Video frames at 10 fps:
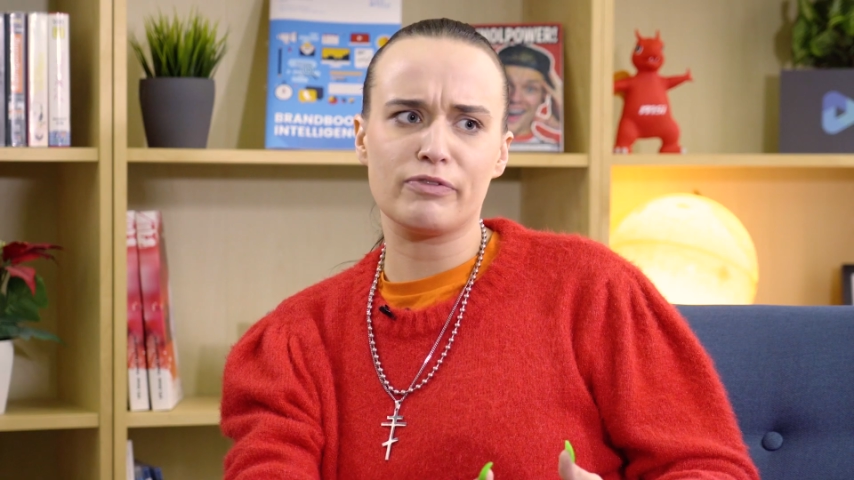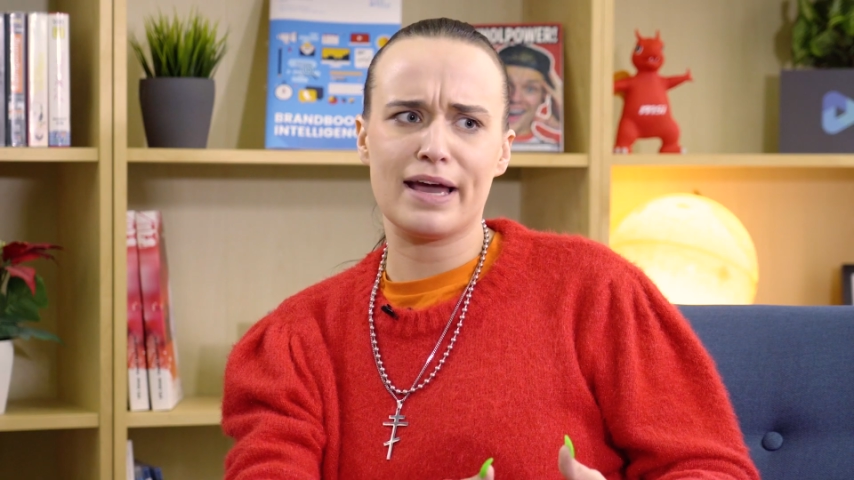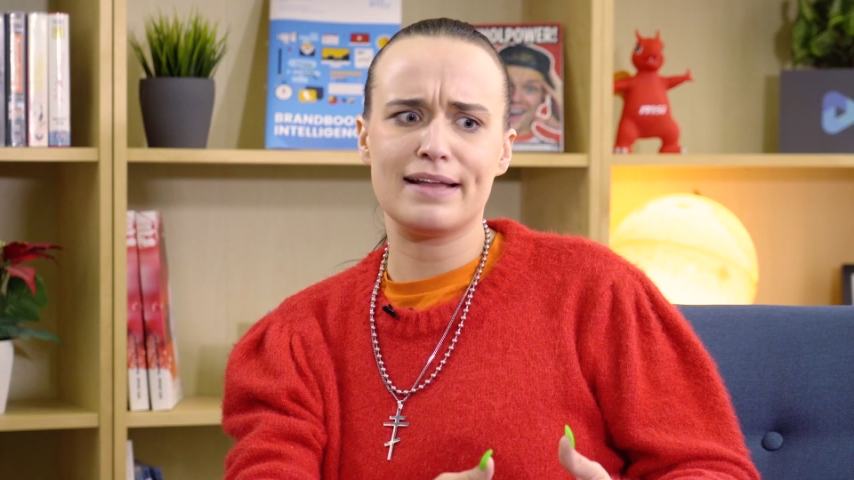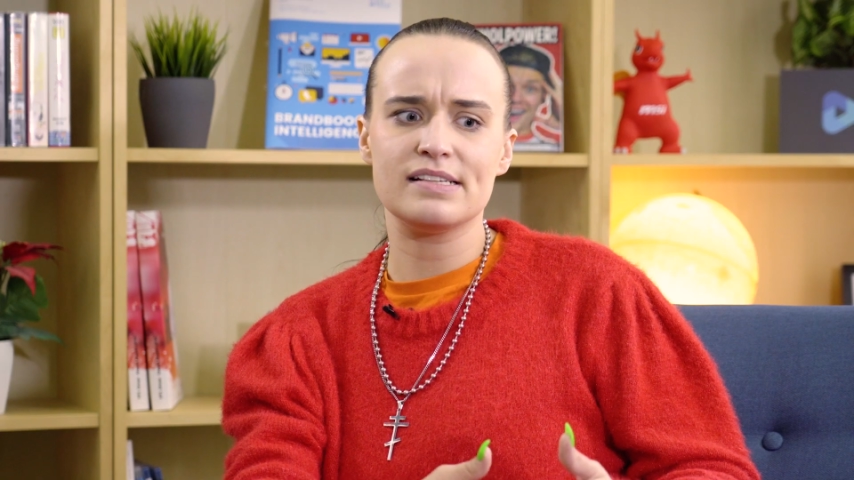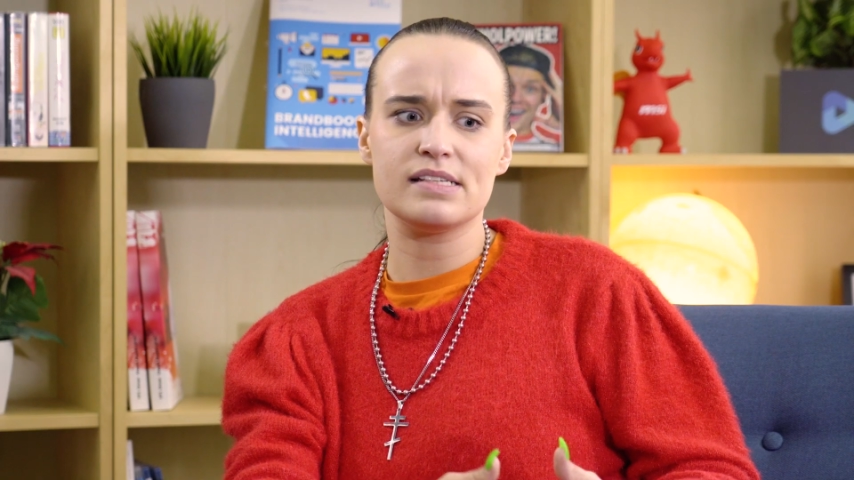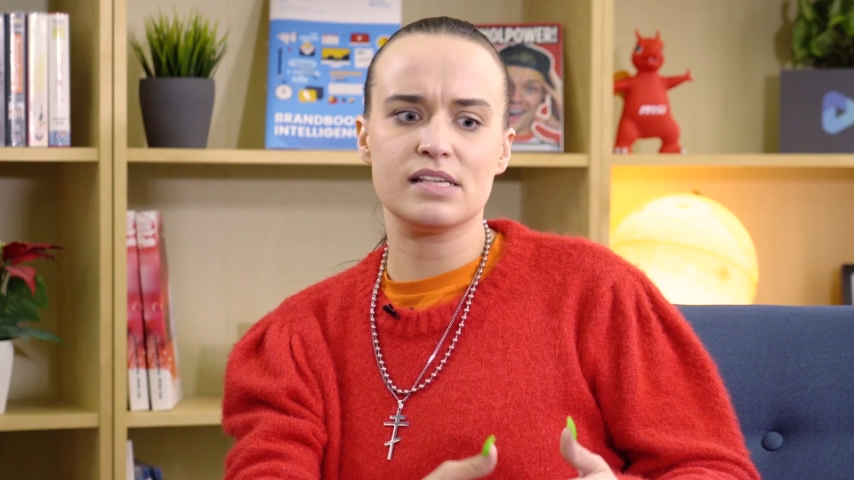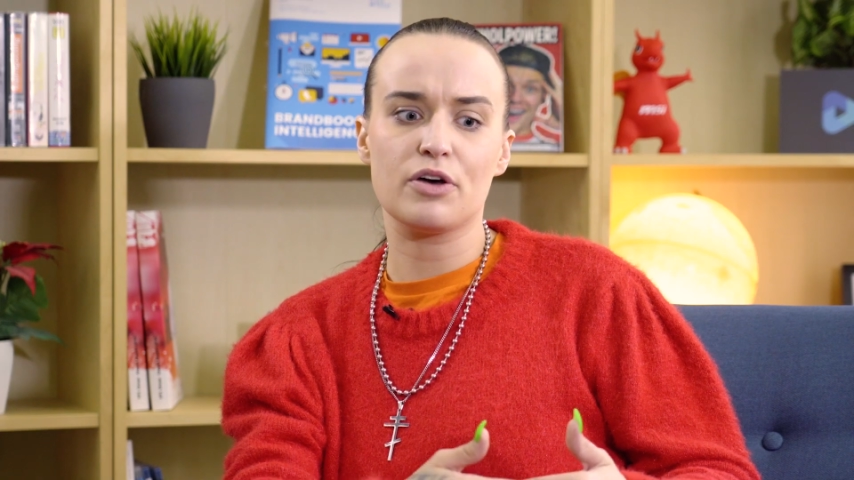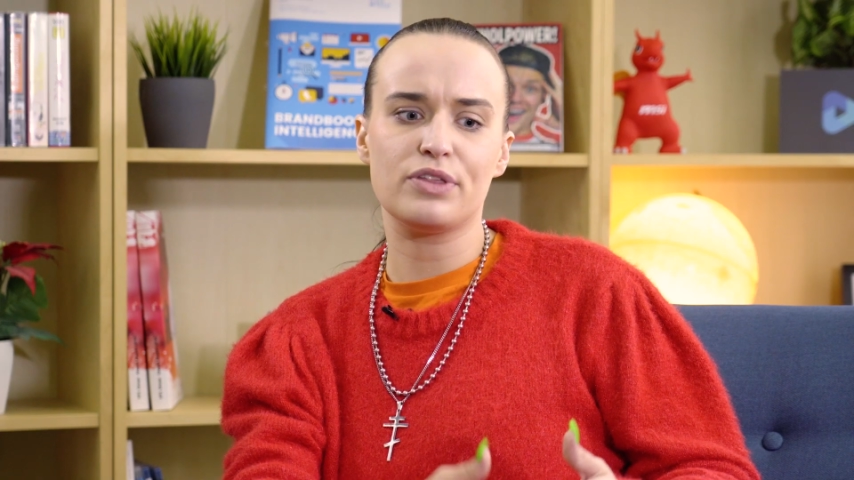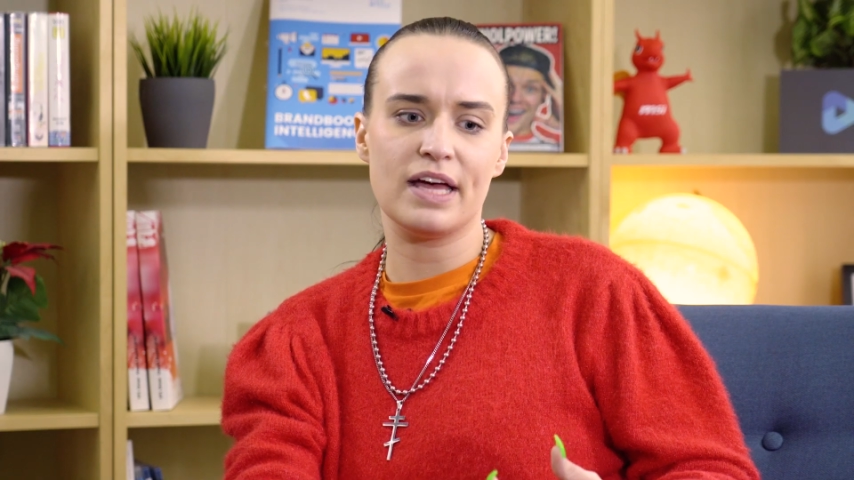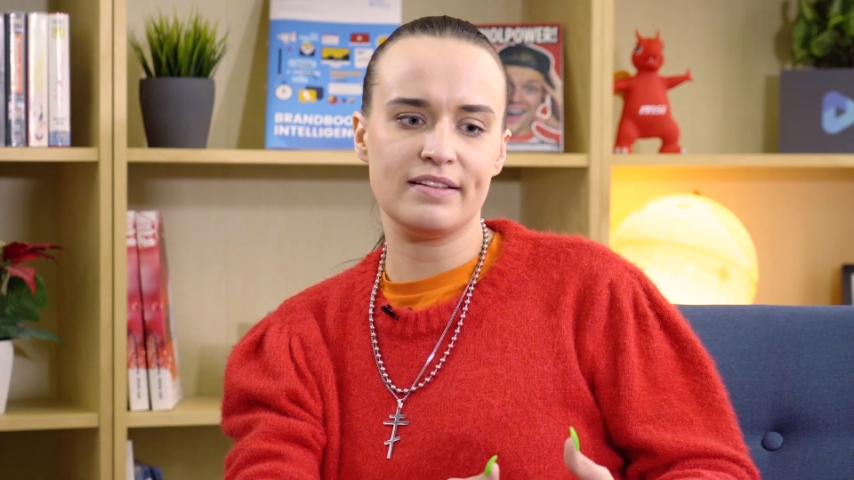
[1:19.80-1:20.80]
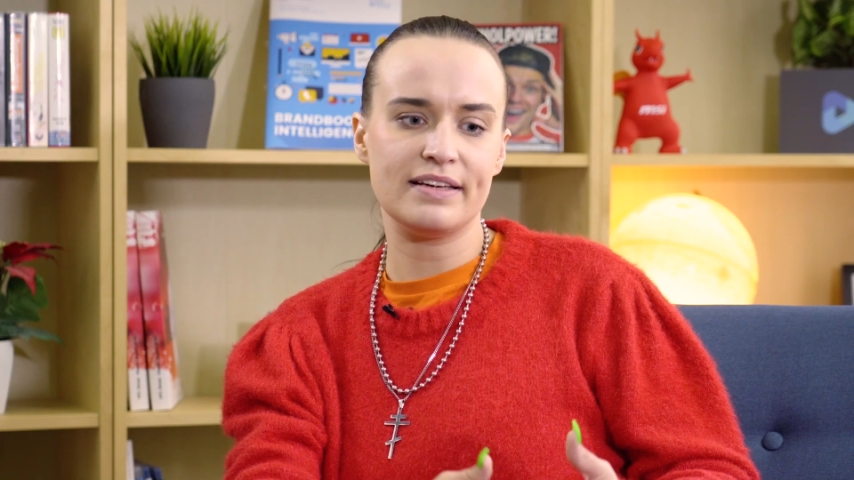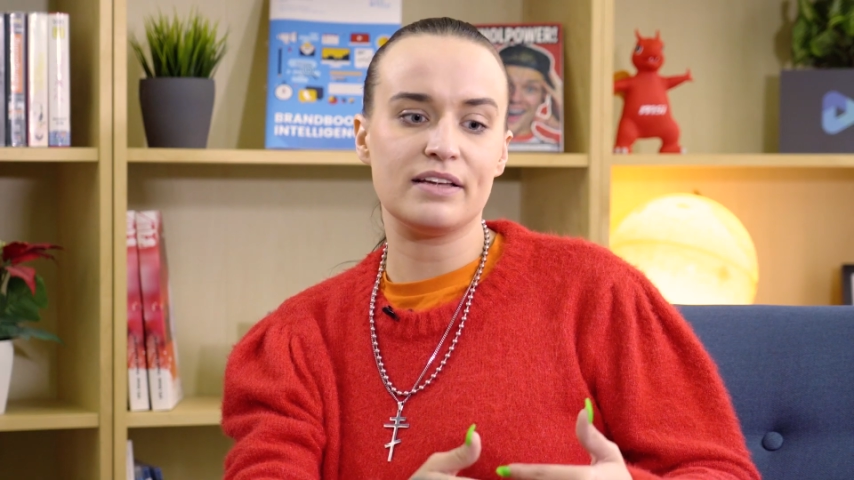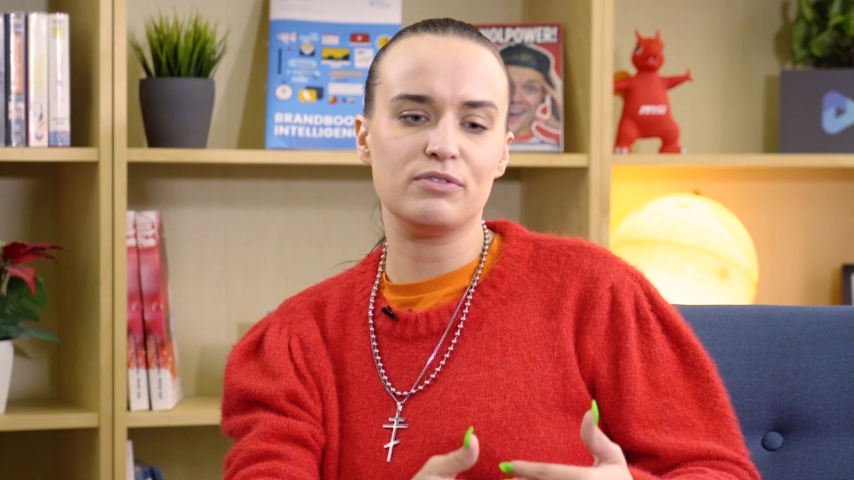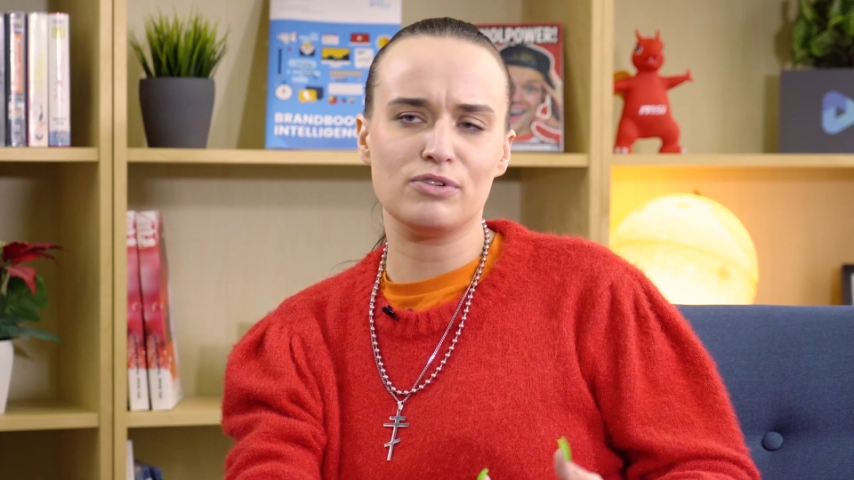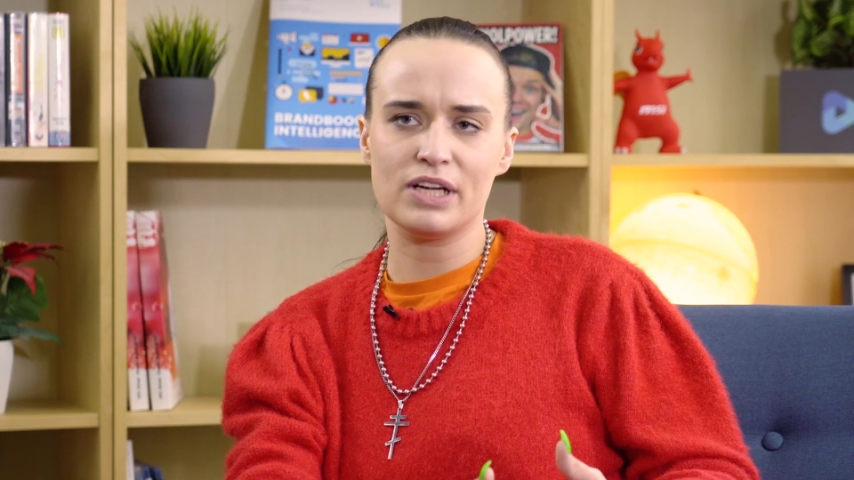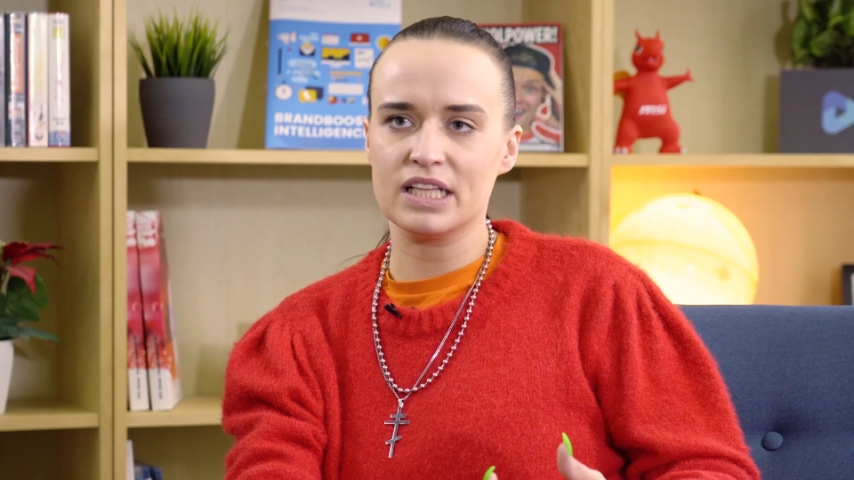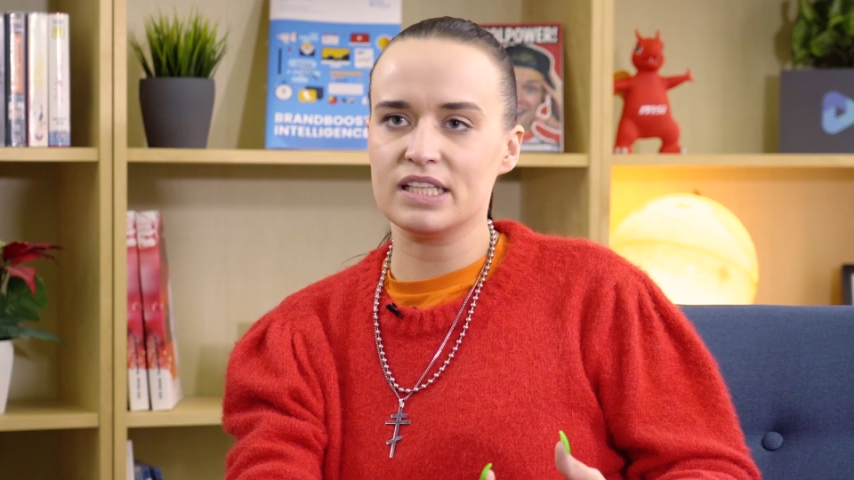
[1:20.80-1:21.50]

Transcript: of, okay, this is authentic and real,